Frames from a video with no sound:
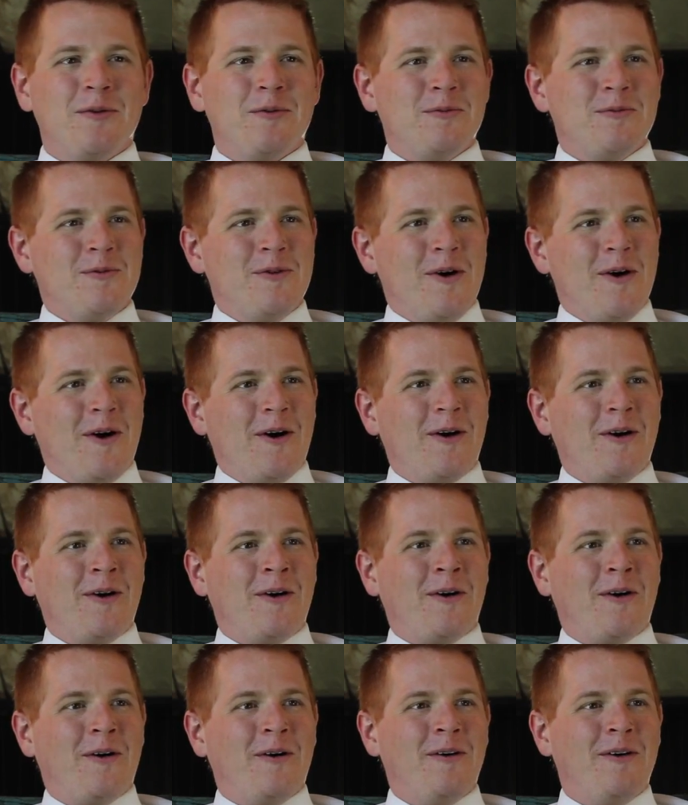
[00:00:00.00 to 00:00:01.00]

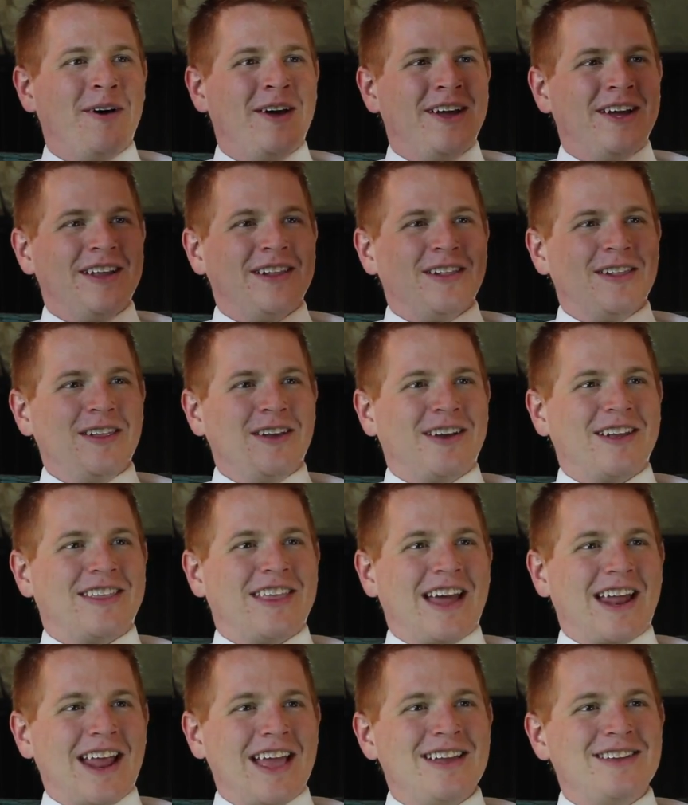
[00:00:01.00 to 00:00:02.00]
Whoa, look at
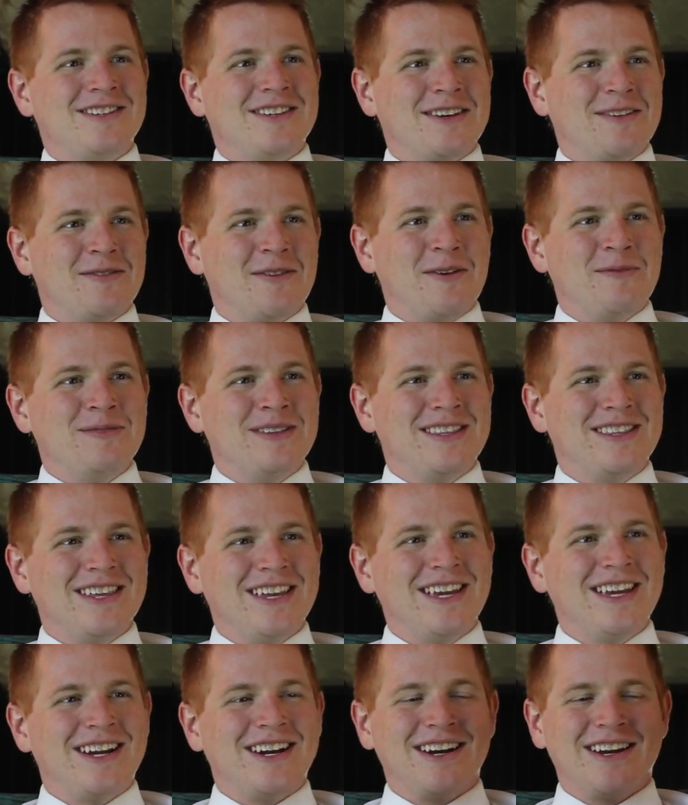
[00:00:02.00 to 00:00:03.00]
that ancient Roman
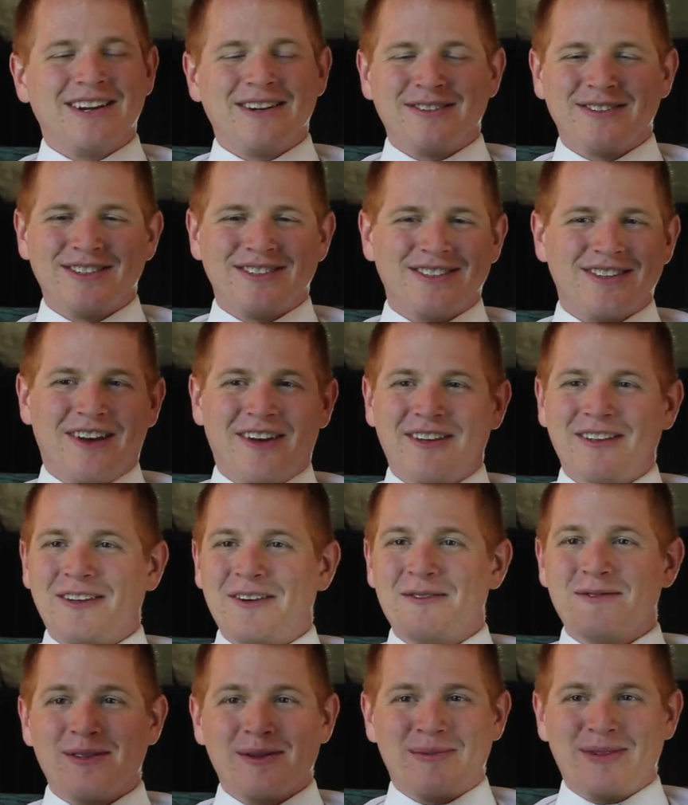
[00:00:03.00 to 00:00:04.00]
theater, just all
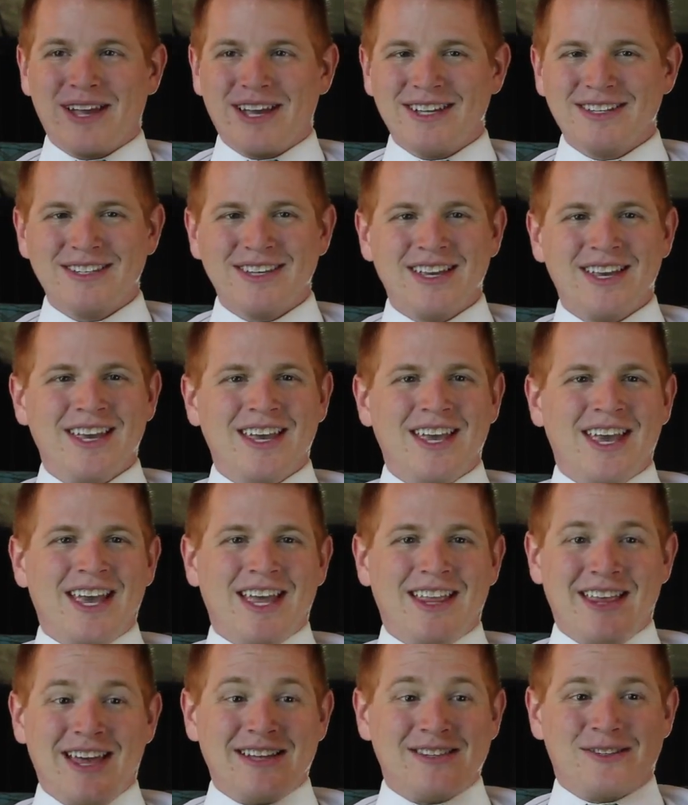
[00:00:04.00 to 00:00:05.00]
over the place.
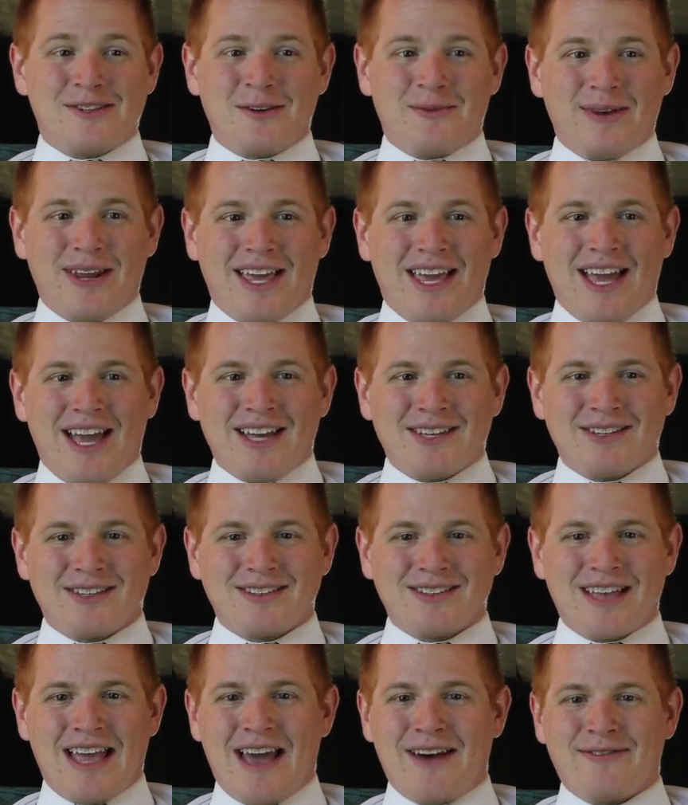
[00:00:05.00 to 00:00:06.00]
And they had so many
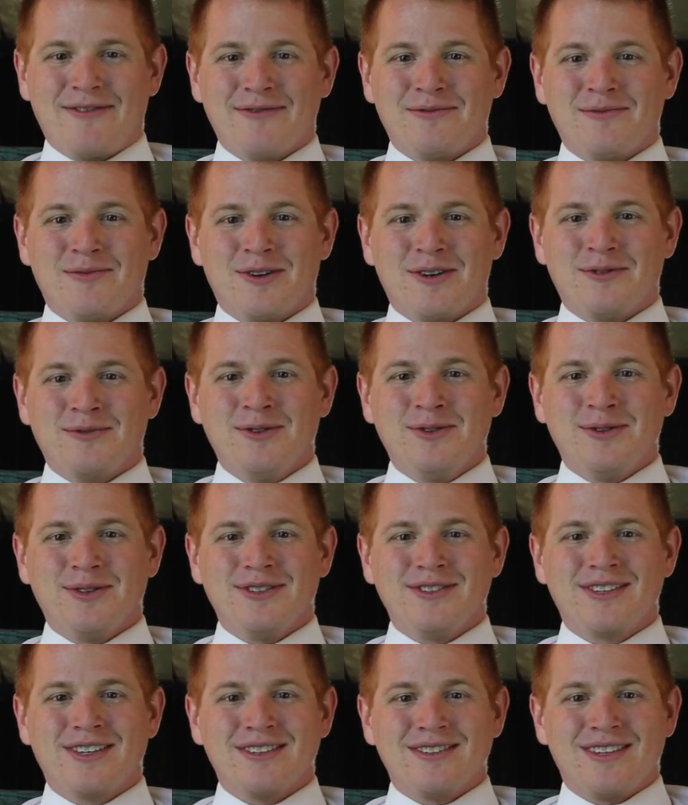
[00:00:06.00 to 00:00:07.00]
castles, half of them were in
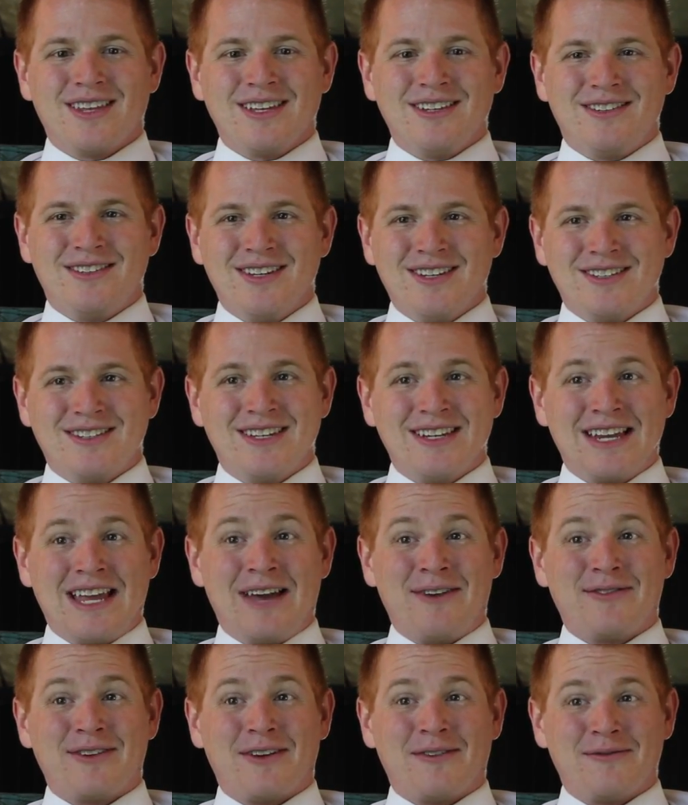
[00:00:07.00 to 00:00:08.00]
ruins because they just didn't
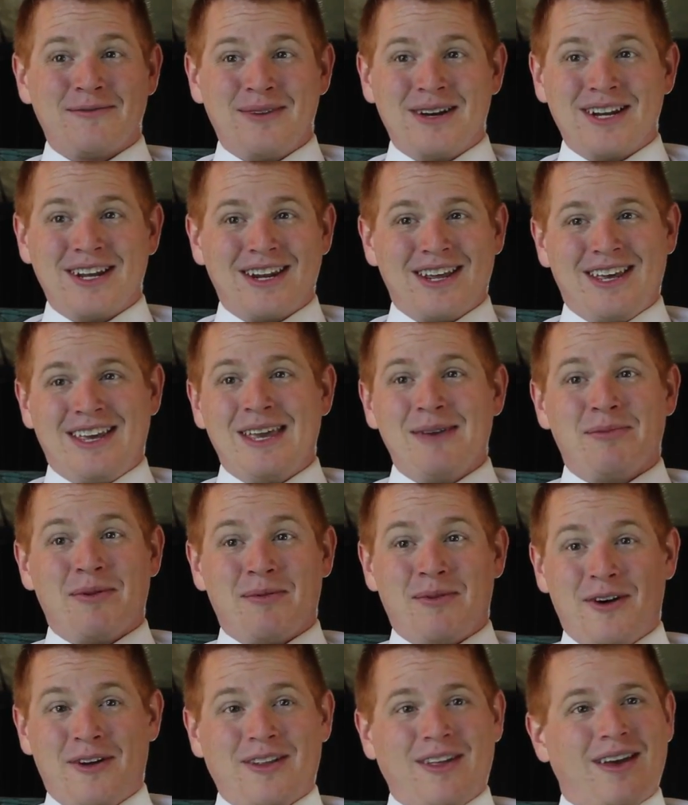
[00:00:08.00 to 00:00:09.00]
have enough money to keep
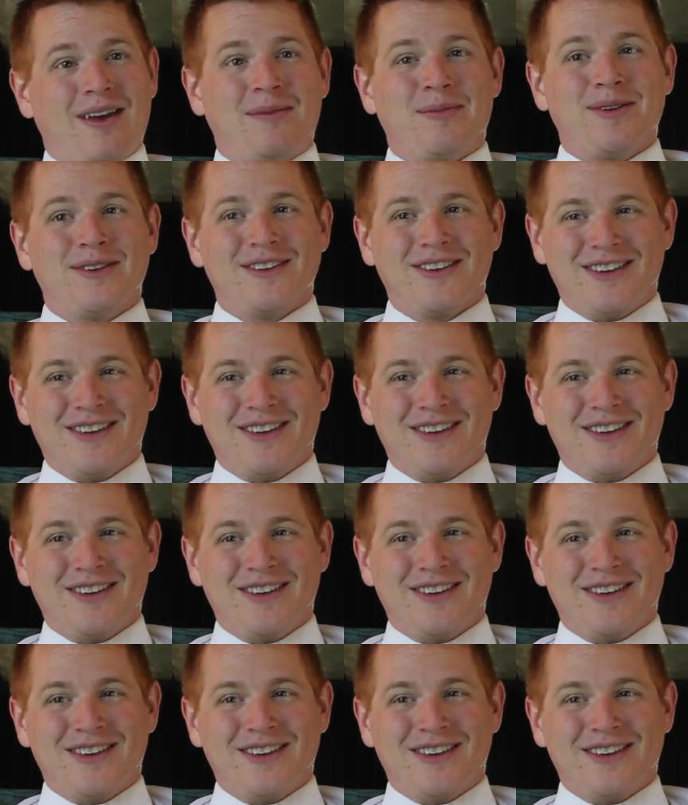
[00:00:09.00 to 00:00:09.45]
them all up.